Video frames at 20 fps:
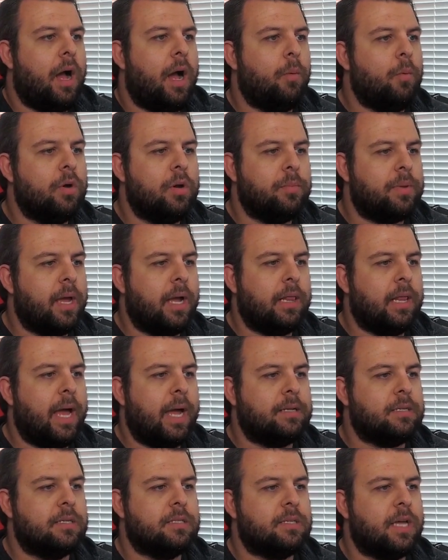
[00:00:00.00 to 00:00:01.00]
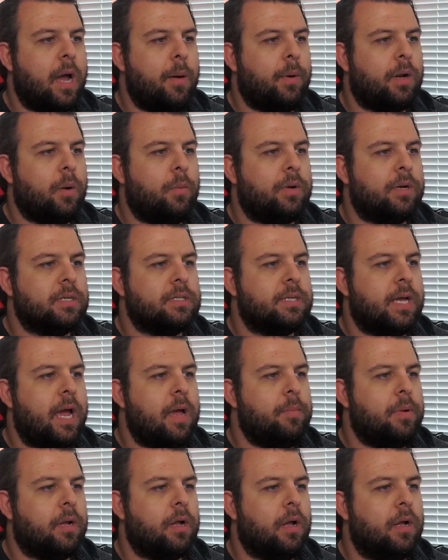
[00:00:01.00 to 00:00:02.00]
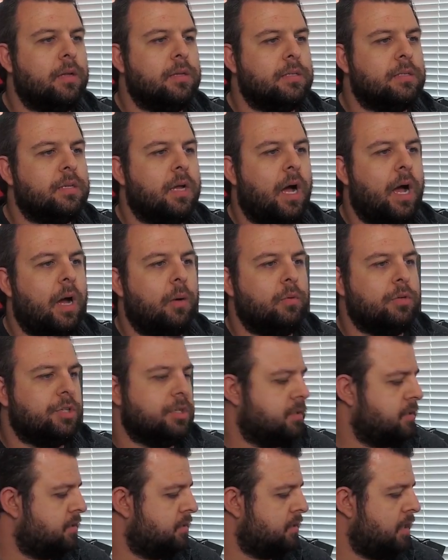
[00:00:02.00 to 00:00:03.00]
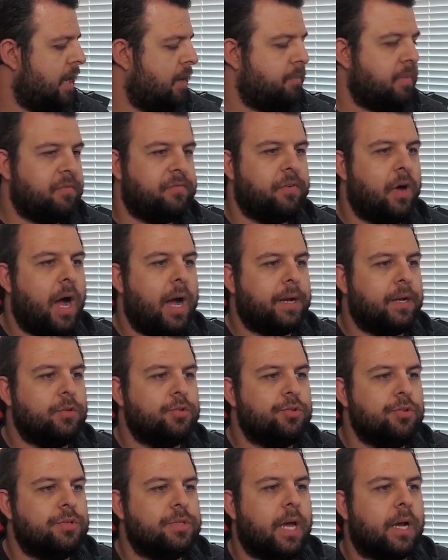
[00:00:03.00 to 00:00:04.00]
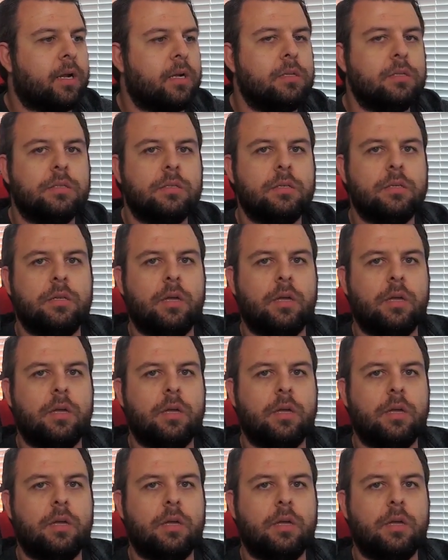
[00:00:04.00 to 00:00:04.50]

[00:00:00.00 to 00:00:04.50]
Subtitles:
I wouldn't be allowed to say what I want to say because I'd be fired in 2 seconds.